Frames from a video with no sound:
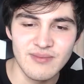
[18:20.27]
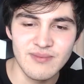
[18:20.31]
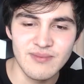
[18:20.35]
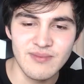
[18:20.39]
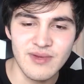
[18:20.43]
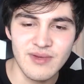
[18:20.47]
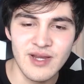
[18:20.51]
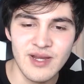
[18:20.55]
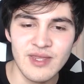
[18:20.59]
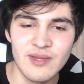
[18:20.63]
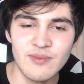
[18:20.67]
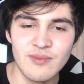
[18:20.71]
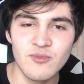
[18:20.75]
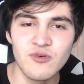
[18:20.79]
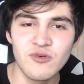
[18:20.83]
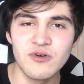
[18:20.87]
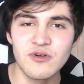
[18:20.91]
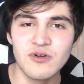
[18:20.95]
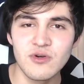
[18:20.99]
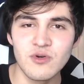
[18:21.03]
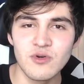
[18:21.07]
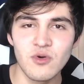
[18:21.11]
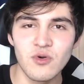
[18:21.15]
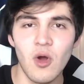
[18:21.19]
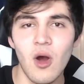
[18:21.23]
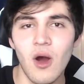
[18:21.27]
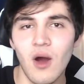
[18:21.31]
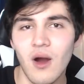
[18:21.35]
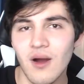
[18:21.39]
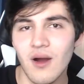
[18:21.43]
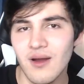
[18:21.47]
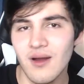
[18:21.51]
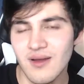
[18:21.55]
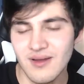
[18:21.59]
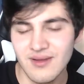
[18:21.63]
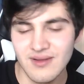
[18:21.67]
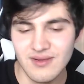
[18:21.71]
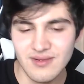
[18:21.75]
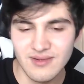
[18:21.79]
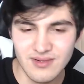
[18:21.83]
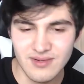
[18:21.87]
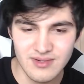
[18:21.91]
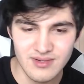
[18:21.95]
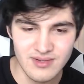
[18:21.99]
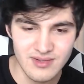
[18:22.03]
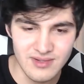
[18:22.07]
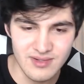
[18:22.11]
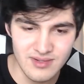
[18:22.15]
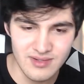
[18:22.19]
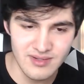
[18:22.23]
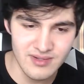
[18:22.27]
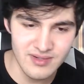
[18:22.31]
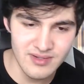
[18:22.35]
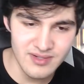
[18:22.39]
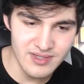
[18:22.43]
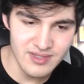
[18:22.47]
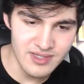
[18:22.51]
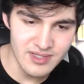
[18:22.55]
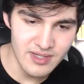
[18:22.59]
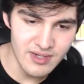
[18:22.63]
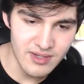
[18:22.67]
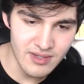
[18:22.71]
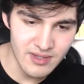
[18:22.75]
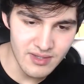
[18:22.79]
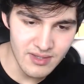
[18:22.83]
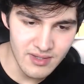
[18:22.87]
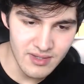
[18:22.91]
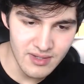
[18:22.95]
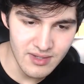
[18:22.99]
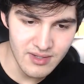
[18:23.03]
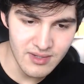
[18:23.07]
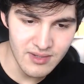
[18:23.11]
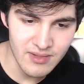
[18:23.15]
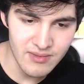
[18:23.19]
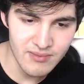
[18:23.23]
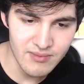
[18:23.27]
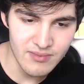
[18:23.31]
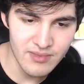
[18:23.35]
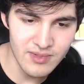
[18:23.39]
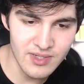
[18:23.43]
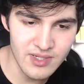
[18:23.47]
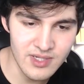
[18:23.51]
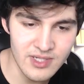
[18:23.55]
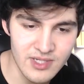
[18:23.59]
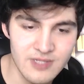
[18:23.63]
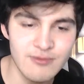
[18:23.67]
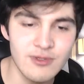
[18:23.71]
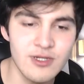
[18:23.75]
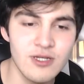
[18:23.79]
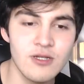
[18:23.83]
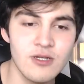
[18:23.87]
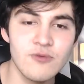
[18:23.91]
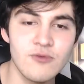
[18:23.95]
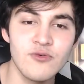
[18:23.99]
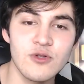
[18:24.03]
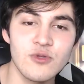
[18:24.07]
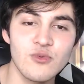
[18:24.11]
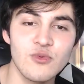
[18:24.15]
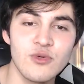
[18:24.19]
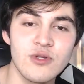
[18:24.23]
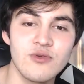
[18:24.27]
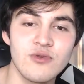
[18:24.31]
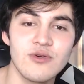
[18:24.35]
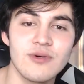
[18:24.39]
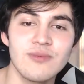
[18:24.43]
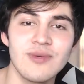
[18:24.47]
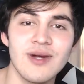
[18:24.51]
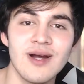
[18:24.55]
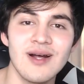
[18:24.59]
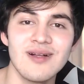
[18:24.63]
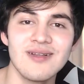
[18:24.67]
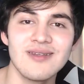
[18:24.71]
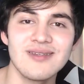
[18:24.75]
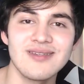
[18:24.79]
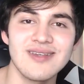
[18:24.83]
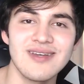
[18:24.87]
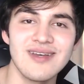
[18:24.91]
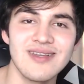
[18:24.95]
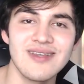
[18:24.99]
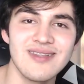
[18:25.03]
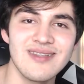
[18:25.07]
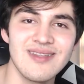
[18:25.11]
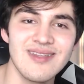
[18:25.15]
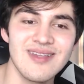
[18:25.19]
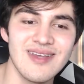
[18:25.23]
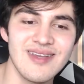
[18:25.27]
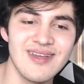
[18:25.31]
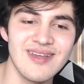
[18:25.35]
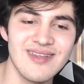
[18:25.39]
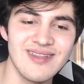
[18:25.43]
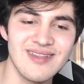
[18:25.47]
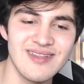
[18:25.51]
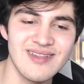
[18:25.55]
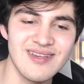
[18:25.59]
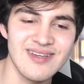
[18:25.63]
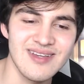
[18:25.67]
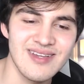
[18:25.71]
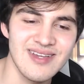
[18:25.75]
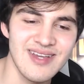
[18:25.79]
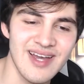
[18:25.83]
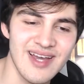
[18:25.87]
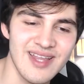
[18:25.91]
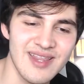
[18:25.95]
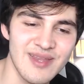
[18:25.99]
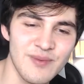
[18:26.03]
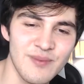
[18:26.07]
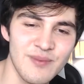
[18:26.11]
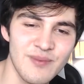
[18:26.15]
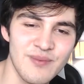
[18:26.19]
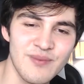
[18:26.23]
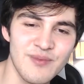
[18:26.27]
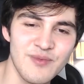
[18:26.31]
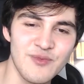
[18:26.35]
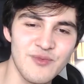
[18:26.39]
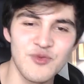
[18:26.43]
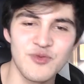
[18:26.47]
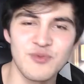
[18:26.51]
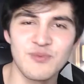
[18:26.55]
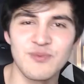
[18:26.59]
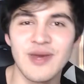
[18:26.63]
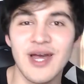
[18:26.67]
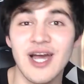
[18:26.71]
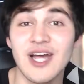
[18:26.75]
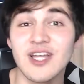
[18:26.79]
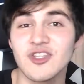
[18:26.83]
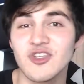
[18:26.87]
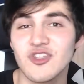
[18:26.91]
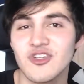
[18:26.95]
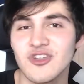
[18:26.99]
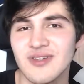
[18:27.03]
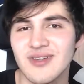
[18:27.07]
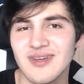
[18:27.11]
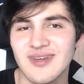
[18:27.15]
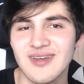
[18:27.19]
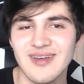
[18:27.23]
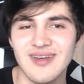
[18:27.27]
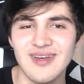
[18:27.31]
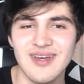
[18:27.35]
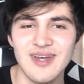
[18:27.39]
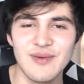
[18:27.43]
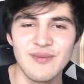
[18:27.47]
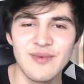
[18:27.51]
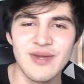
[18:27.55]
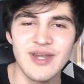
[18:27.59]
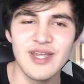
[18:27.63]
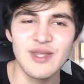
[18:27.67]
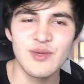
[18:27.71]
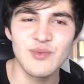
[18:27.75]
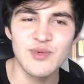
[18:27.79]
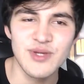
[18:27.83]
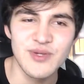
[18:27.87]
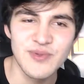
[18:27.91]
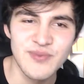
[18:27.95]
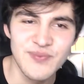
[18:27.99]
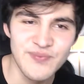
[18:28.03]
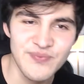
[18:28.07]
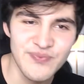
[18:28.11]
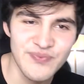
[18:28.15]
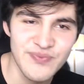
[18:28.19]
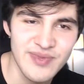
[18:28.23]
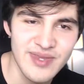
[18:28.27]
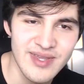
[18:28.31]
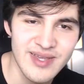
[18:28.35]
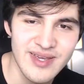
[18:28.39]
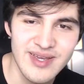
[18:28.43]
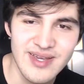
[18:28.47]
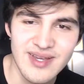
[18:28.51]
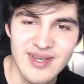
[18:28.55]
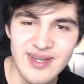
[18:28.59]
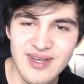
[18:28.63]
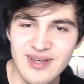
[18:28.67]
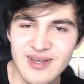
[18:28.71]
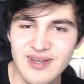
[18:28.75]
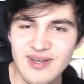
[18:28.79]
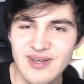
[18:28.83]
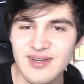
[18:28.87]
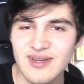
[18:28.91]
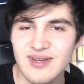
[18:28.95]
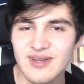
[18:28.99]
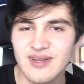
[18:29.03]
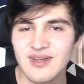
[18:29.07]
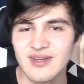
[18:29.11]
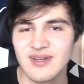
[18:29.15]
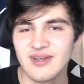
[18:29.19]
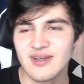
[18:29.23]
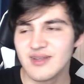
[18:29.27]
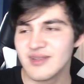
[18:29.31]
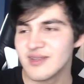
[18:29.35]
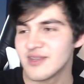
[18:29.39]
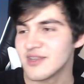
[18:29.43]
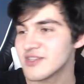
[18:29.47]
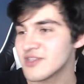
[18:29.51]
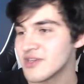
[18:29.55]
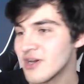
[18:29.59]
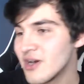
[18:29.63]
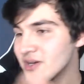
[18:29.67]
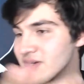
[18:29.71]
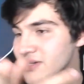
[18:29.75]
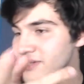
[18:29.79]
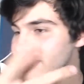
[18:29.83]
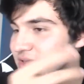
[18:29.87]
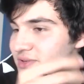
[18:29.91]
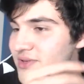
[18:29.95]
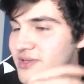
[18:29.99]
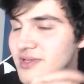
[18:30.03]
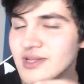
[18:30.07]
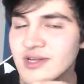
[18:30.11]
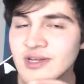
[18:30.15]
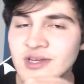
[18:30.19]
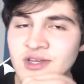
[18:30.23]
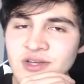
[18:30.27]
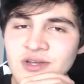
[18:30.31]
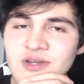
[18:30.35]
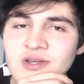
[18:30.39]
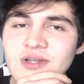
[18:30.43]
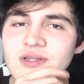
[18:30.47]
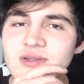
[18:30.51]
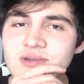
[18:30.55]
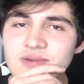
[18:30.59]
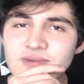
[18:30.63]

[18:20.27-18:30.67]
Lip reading: kind of more raw aesthetically, but especially for 21 Pilots, kind of would match. But anyway, the song is really good.